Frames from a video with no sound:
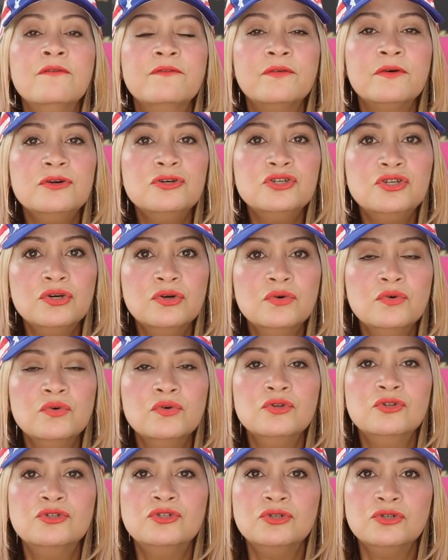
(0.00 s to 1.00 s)
for
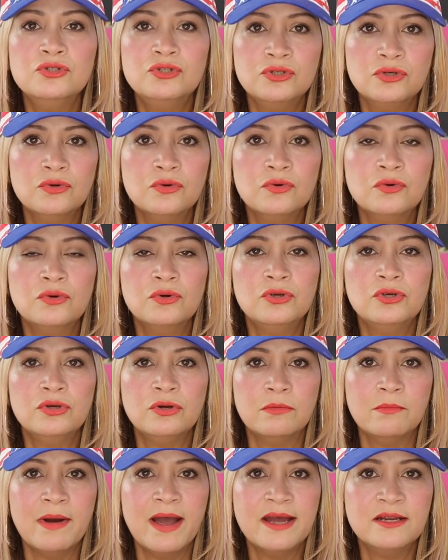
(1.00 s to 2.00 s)
you to do
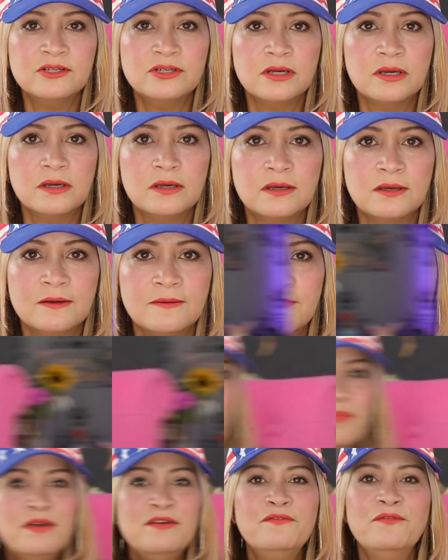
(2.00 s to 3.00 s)
your magic.
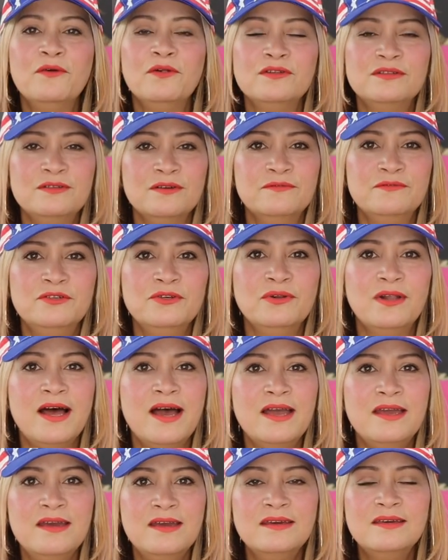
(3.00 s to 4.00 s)
Happy 4th of
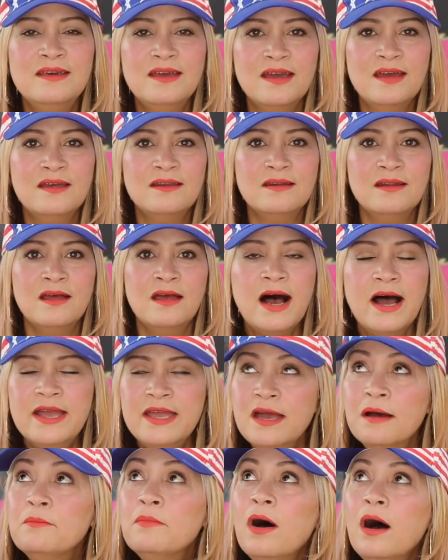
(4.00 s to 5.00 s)
July again. I
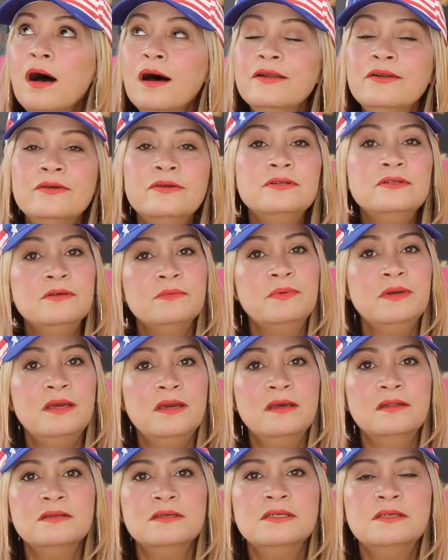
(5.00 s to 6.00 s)
am honored to
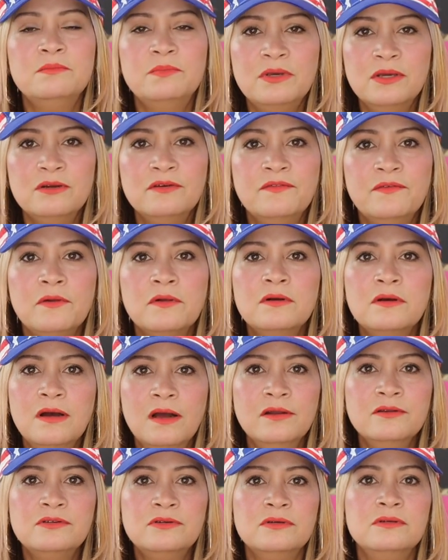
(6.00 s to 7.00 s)
be in this beautiful
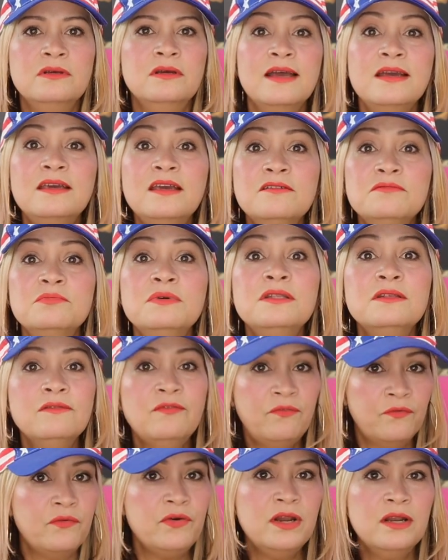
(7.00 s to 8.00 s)
country that gives me the
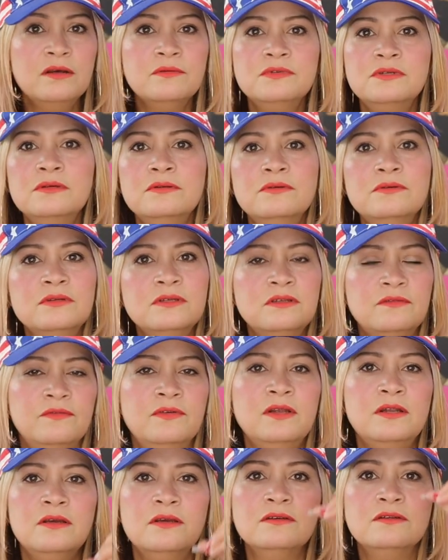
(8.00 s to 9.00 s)
freedom to do these
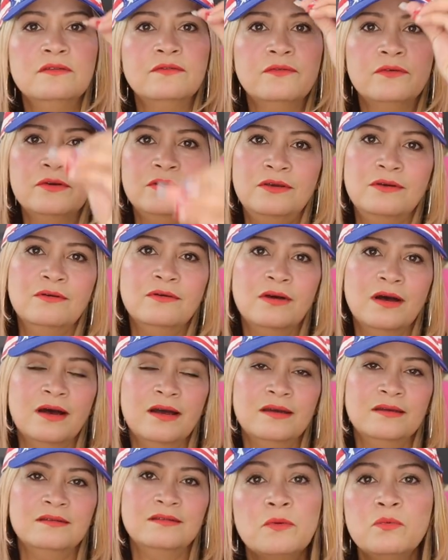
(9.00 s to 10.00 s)
videos for you
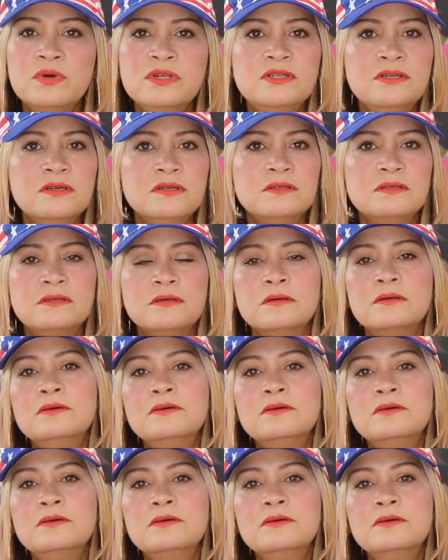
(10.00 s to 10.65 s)
guys. Witches,